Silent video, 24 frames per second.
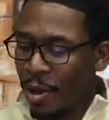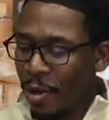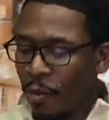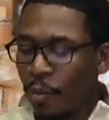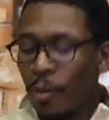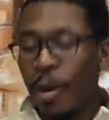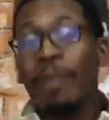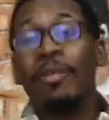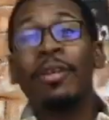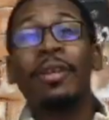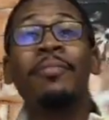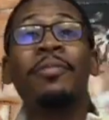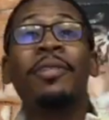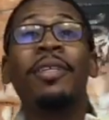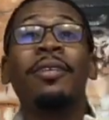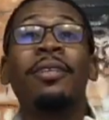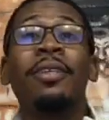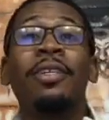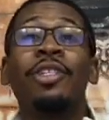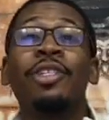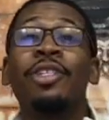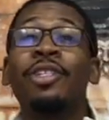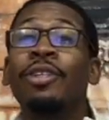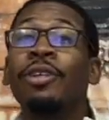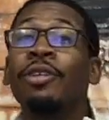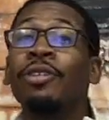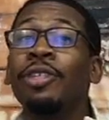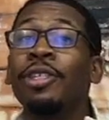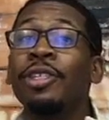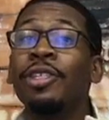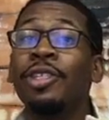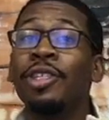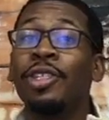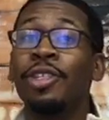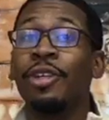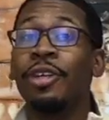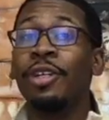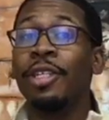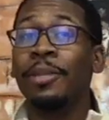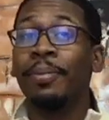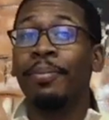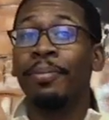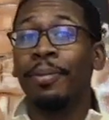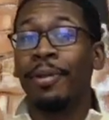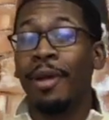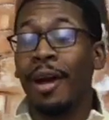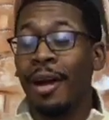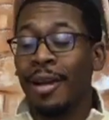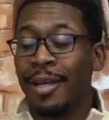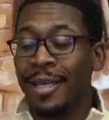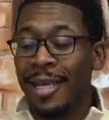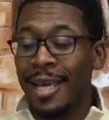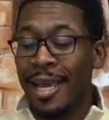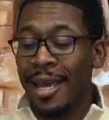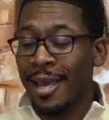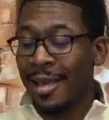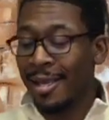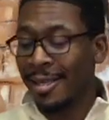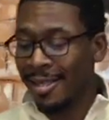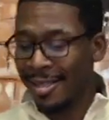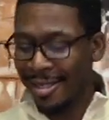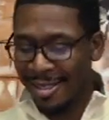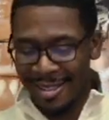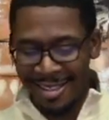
Welcome to the Children's Church broadcast.